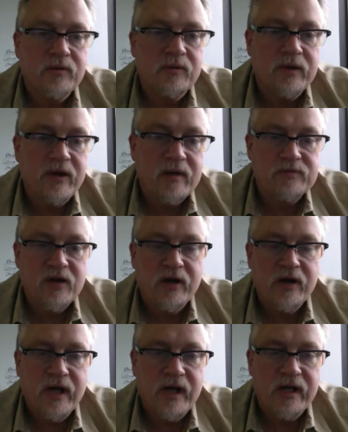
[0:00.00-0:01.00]
terminal window,
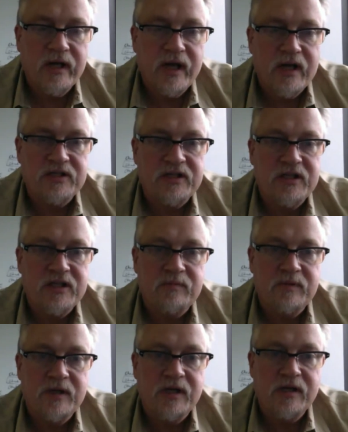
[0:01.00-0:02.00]
I'm sorry, a
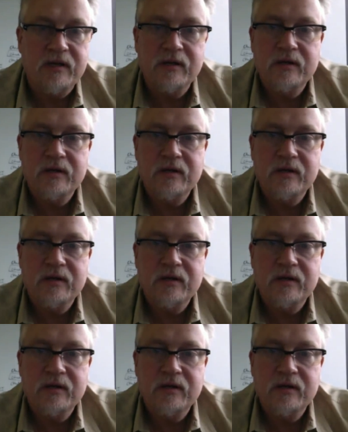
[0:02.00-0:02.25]
HTTP.